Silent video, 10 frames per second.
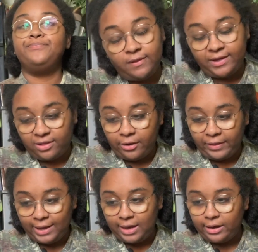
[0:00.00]
That's all
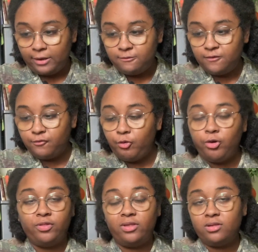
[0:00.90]
I have
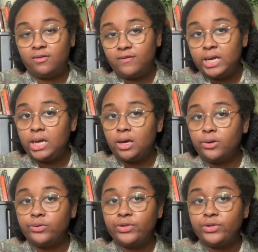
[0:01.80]
for this video.